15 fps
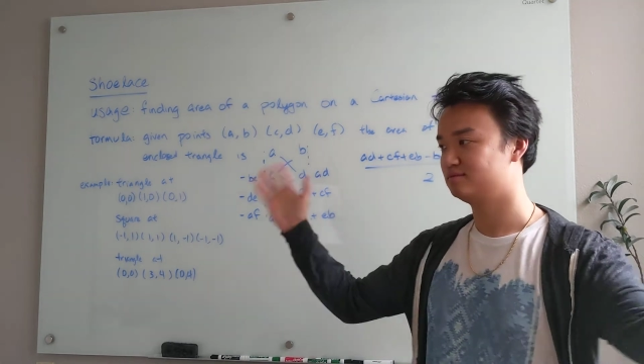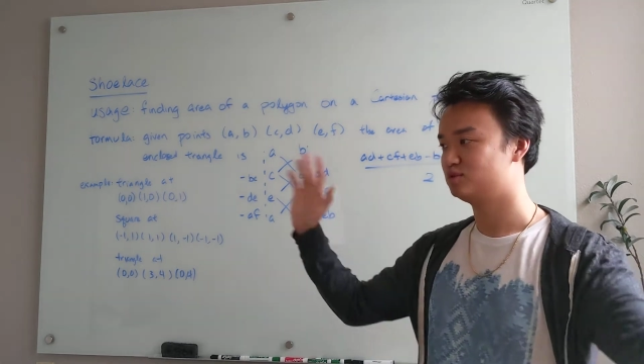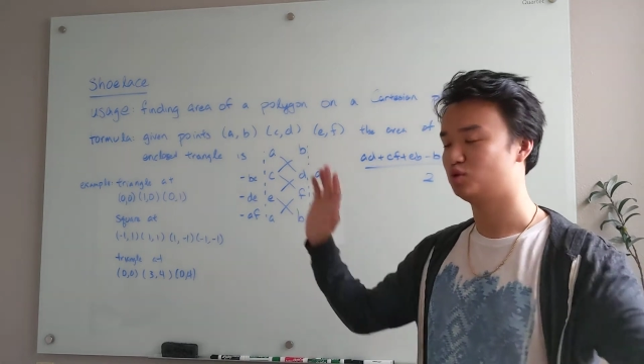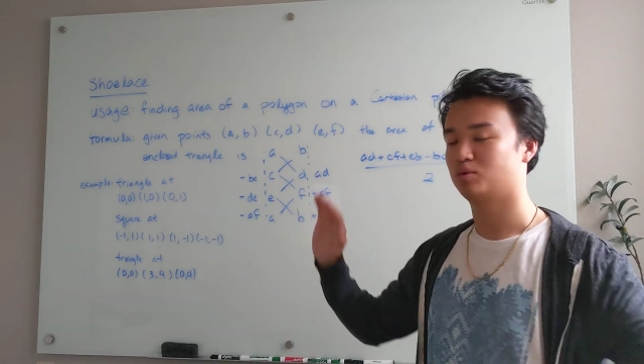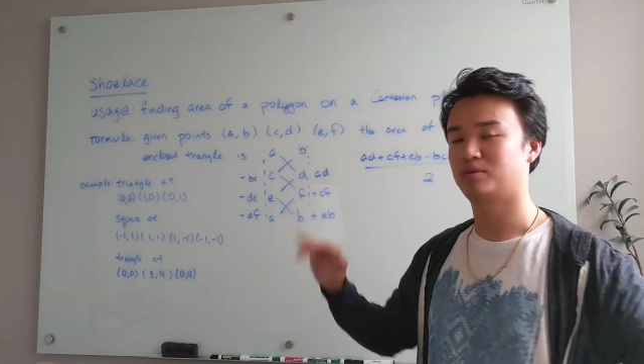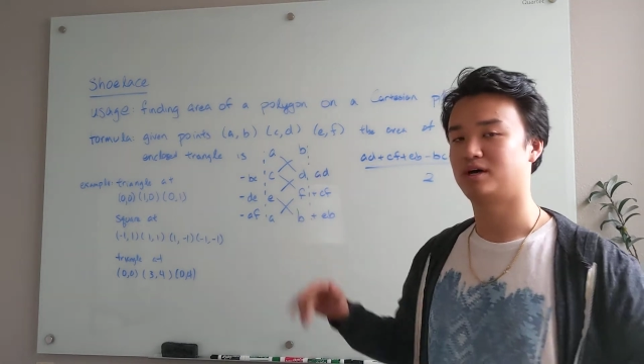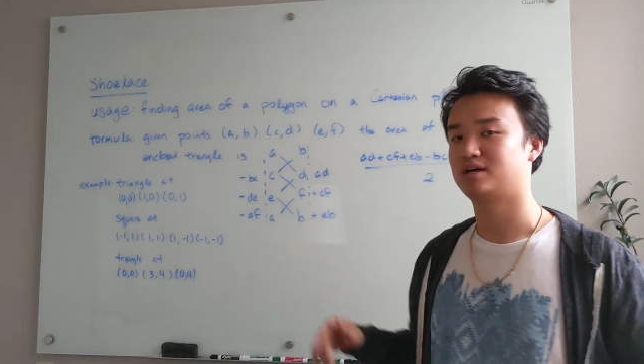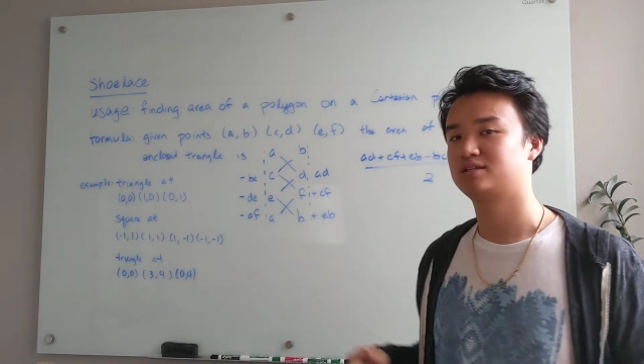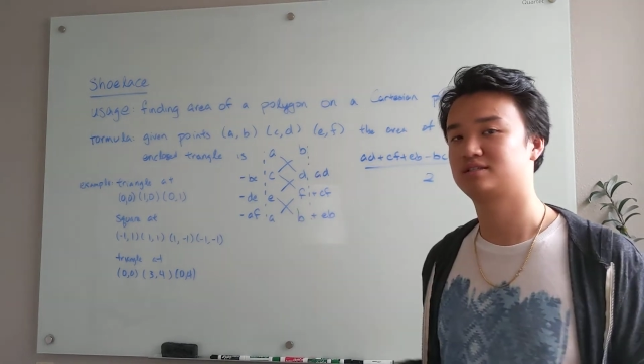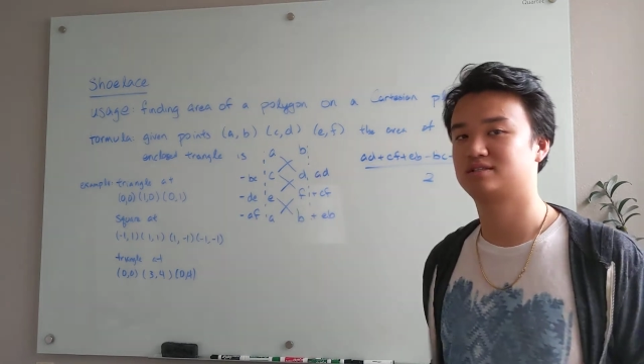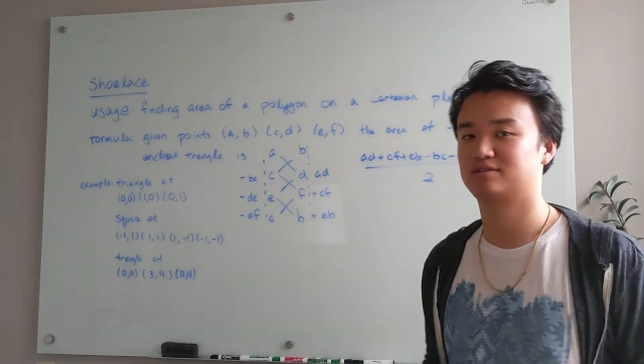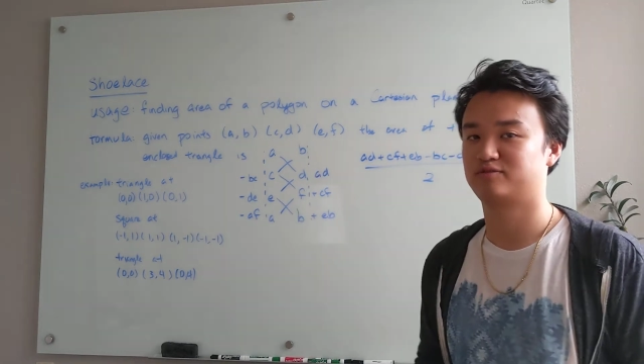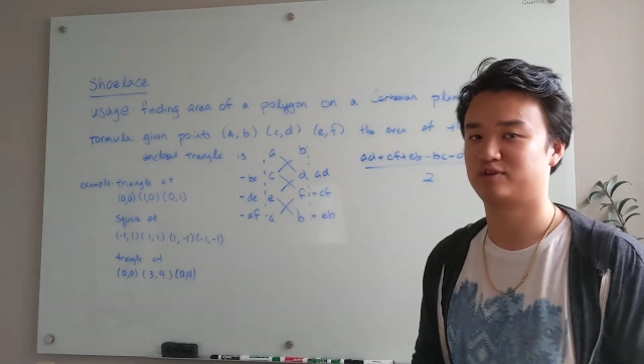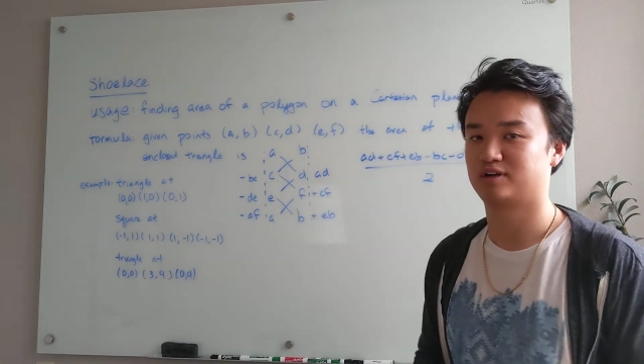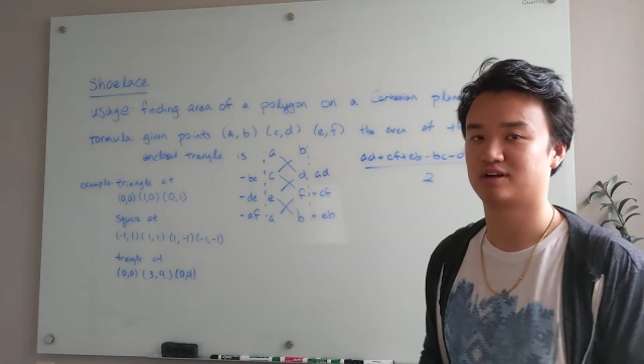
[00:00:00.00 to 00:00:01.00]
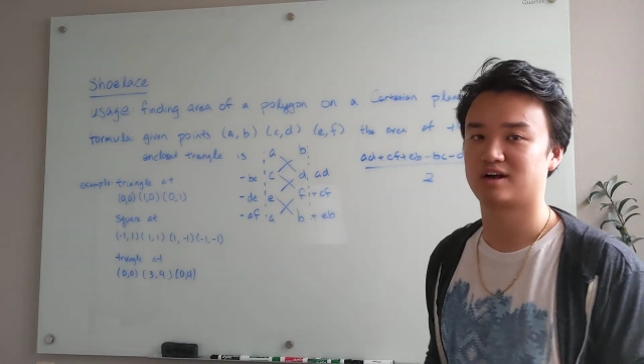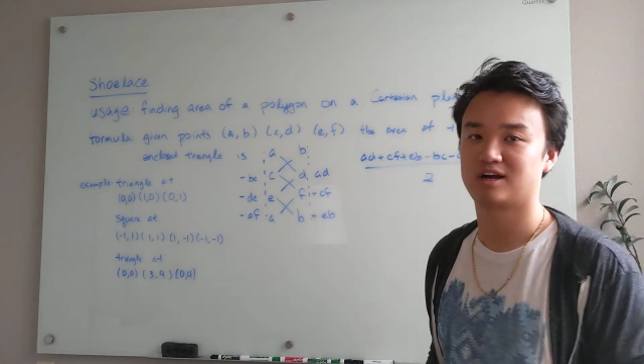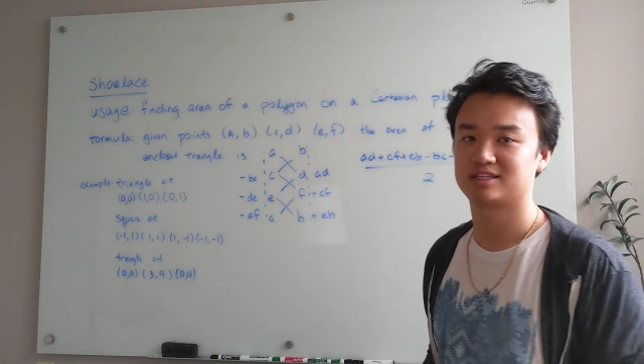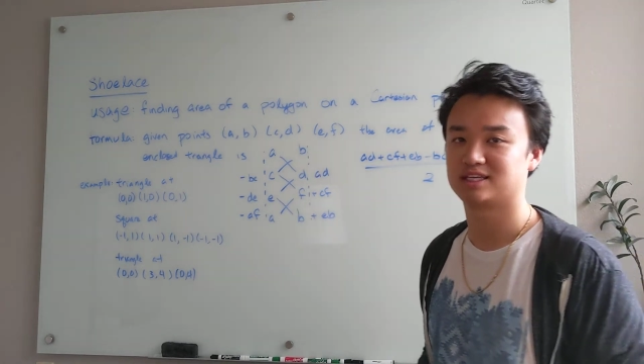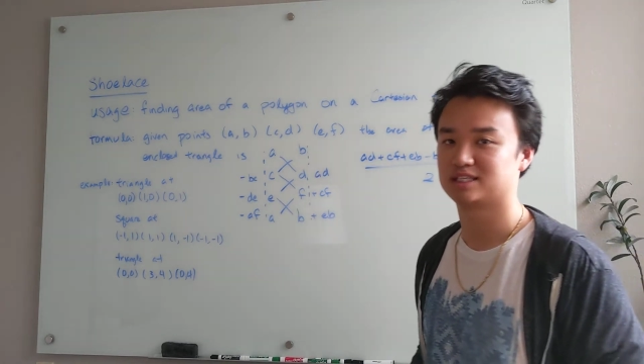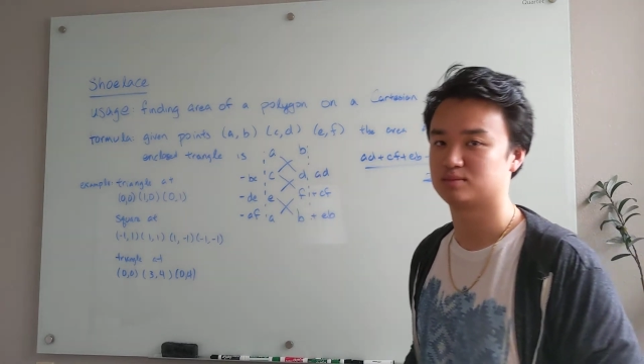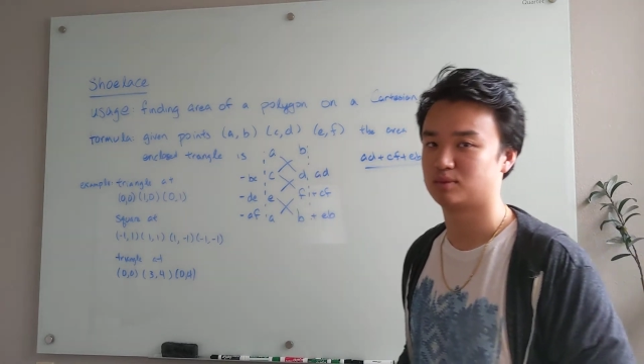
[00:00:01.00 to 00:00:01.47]
toolbox for your
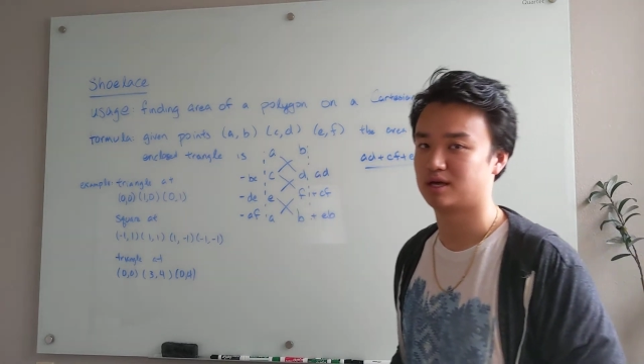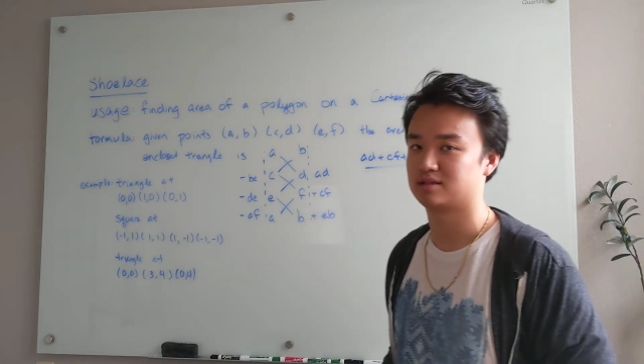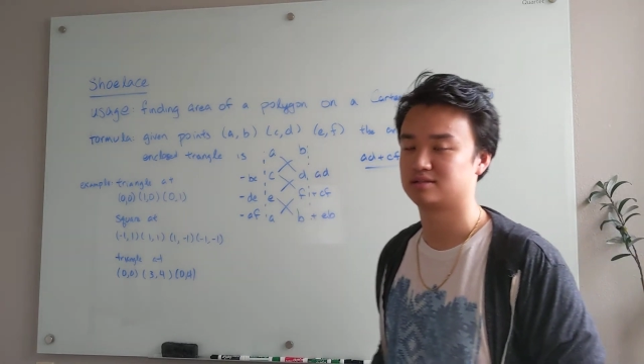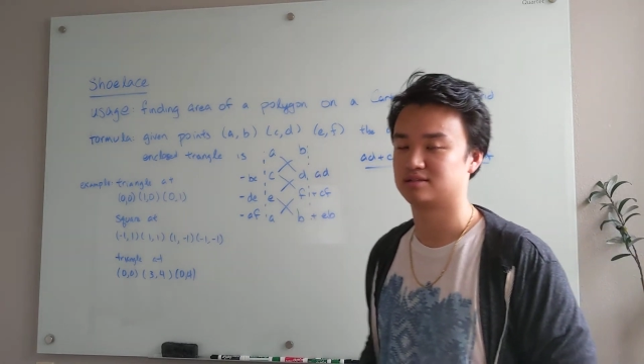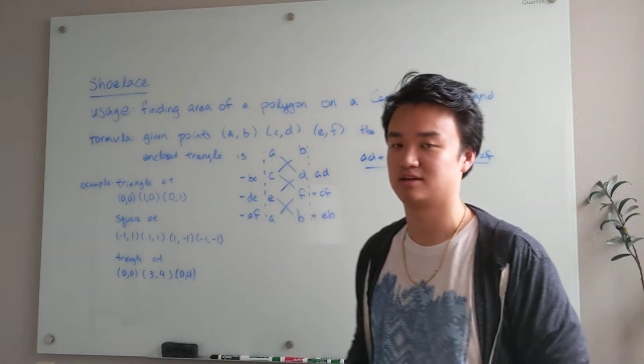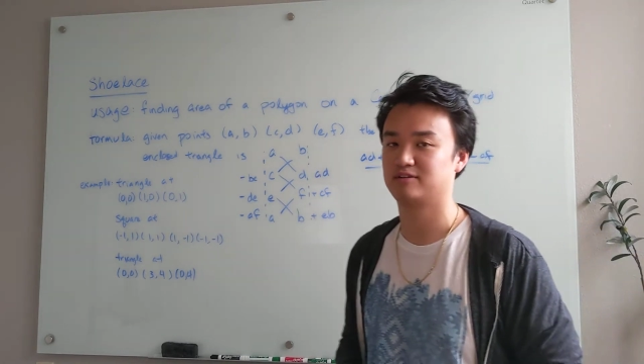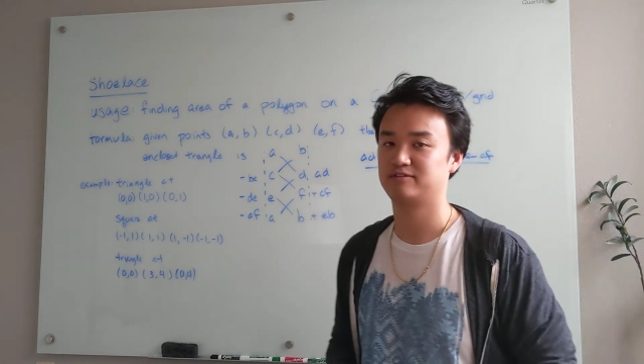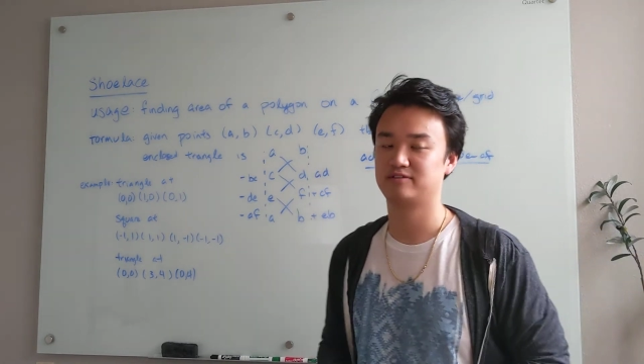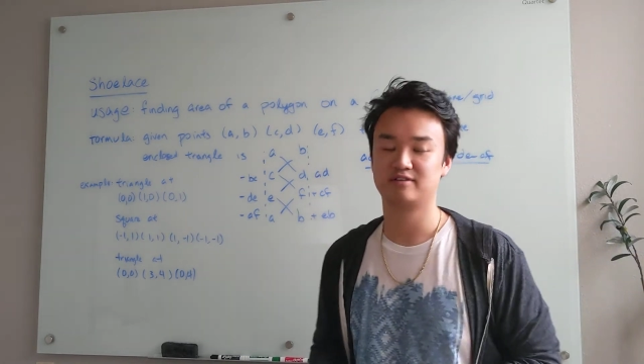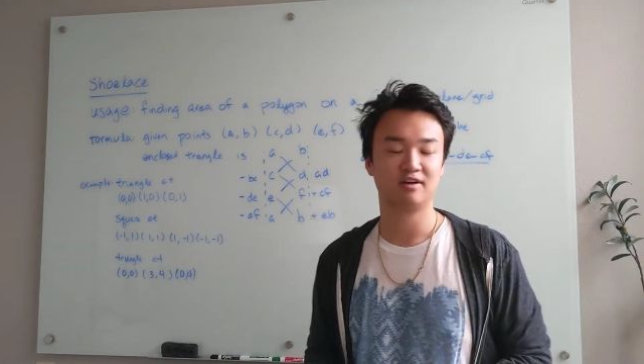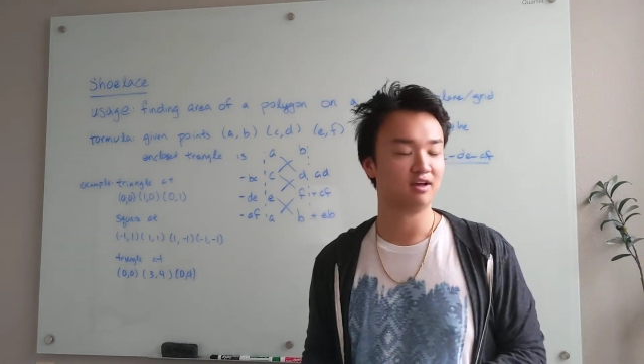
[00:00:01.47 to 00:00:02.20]
contest math stuff.